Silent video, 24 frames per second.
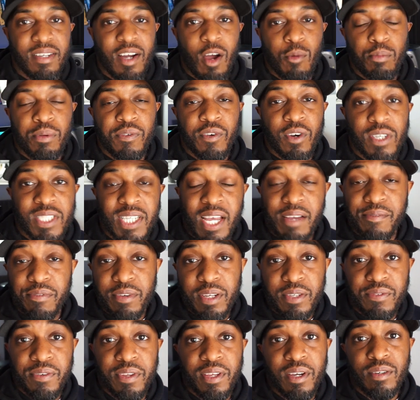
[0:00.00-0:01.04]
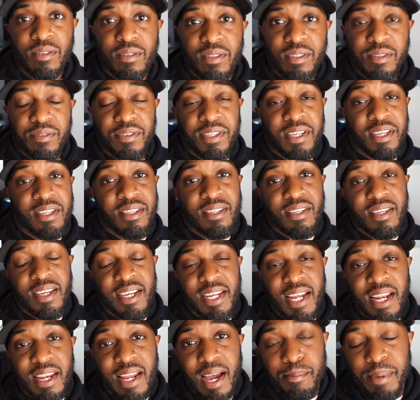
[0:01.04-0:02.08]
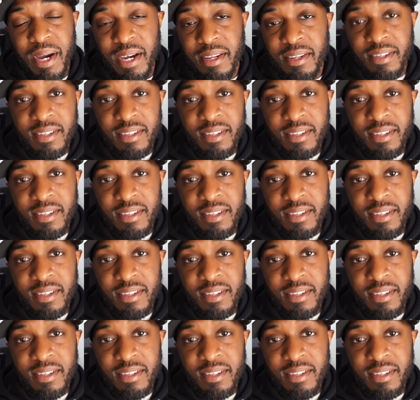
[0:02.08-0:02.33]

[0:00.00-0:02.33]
Hope you've got something from this video. If you did, hit that like button.